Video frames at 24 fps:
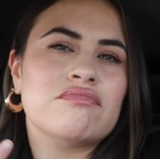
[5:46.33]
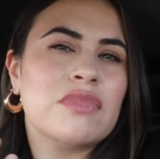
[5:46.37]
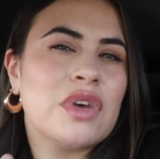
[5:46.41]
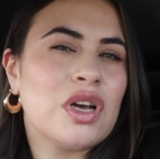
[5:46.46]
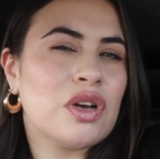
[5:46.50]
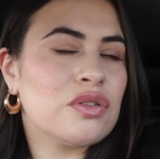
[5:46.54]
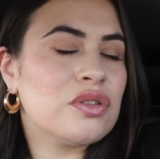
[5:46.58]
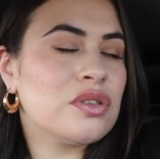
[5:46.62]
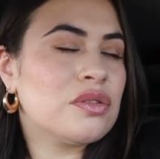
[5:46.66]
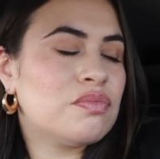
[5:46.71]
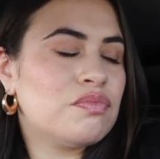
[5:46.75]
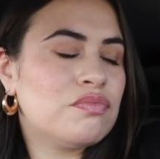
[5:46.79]

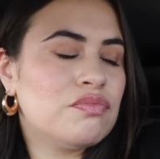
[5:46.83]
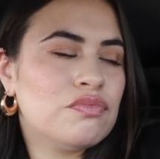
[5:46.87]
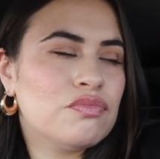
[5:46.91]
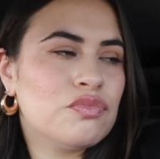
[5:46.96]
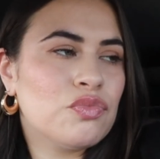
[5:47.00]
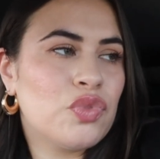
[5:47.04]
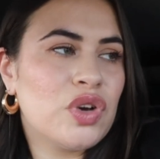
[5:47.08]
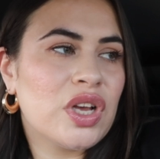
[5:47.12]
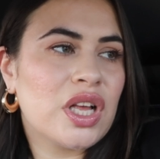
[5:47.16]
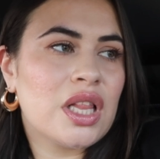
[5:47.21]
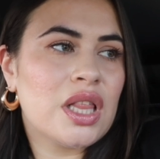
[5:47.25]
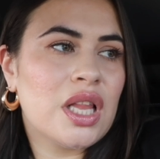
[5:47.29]
I was
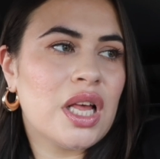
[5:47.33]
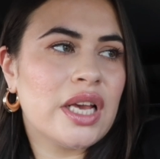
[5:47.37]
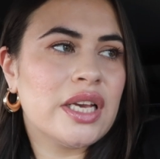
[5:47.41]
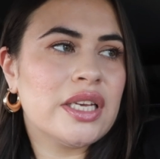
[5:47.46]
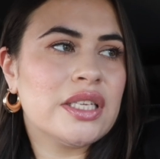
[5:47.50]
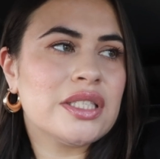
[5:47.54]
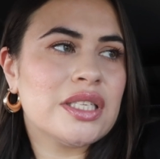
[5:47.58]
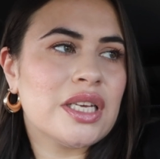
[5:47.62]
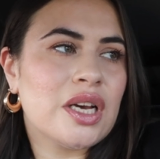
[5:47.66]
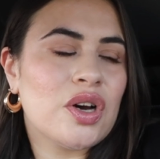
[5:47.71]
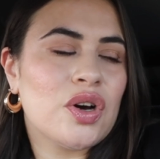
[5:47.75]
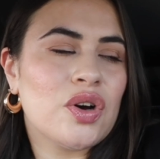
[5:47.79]
with
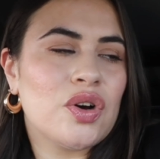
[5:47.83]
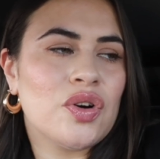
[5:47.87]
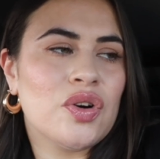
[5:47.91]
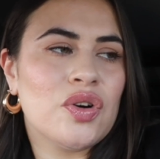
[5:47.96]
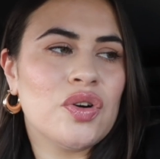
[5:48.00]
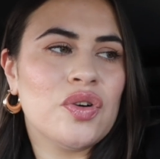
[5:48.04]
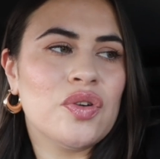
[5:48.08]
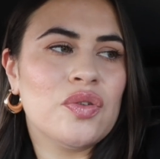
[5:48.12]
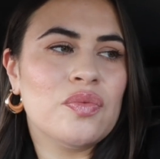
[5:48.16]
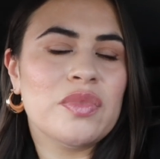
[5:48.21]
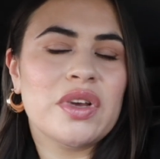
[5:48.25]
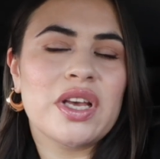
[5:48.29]
clients at
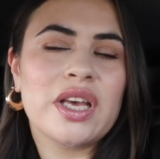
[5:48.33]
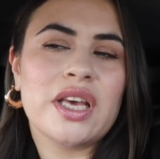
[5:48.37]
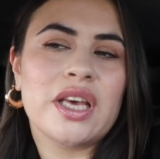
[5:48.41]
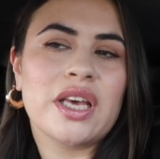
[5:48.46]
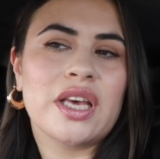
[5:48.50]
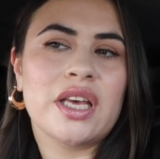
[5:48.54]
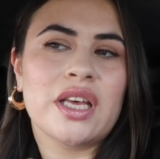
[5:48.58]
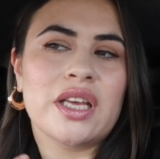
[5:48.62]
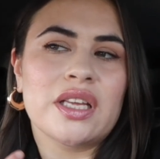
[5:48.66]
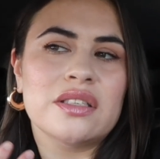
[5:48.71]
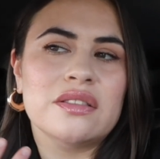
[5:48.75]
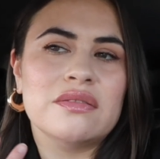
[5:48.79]
home
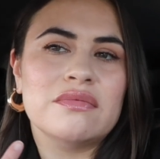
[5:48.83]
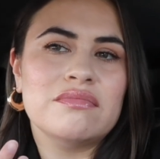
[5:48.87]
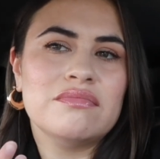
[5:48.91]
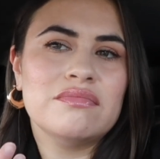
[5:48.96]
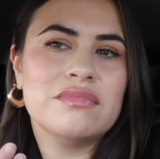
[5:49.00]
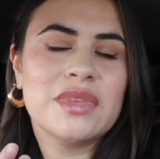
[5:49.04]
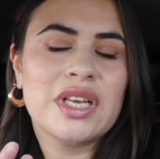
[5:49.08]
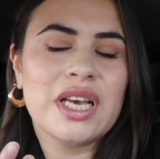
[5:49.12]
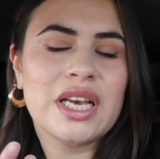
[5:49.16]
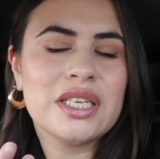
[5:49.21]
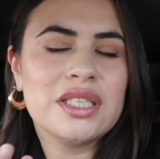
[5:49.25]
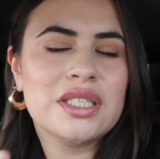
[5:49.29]
and
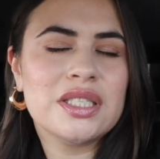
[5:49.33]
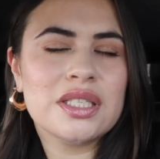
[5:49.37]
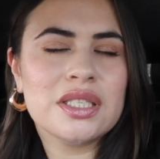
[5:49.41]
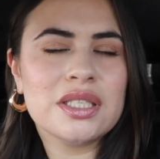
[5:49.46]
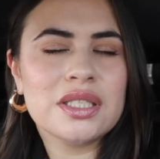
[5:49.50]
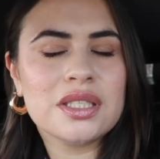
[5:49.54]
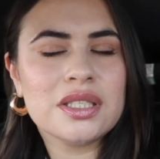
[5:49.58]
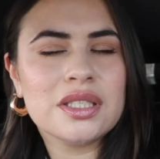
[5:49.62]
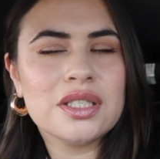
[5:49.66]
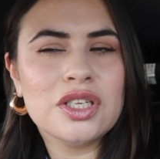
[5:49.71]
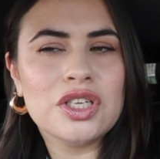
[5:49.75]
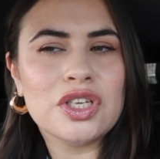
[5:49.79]
I just,